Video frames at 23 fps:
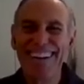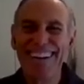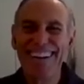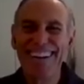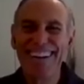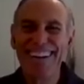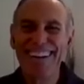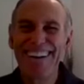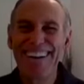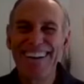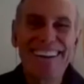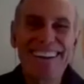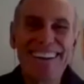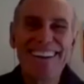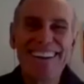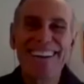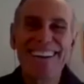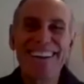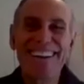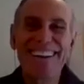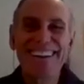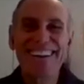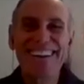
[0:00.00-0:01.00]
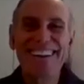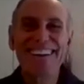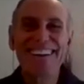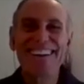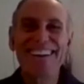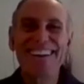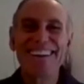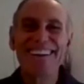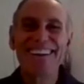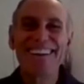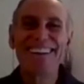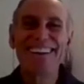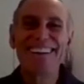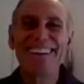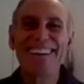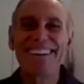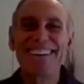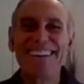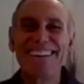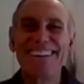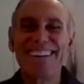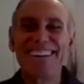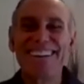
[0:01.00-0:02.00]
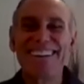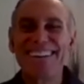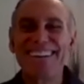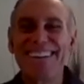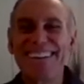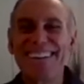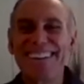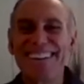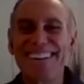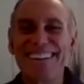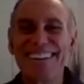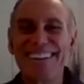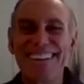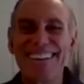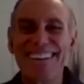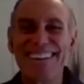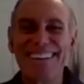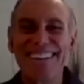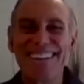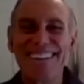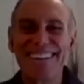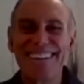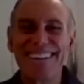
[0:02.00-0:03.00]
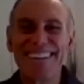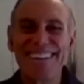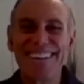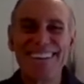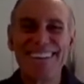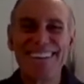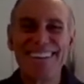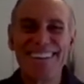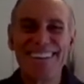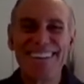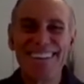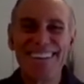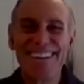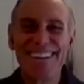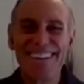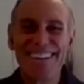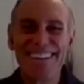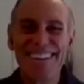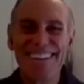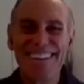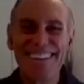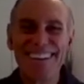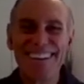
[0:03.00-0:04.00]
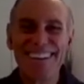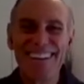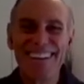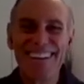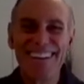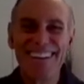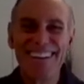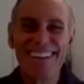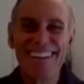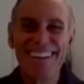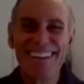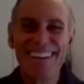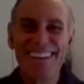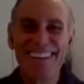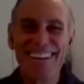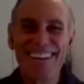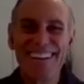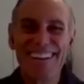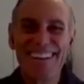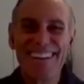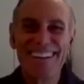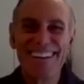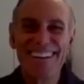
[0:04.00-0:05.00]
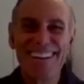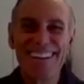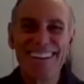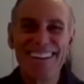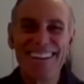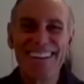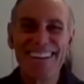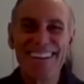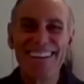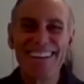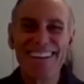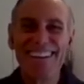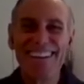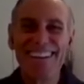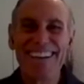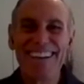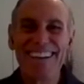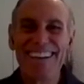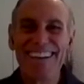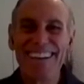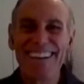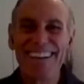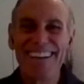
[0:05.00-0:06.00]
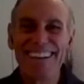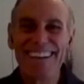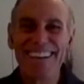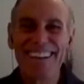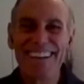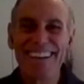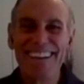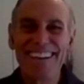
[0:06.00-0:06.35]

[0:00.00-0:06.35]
This person isn't speaking.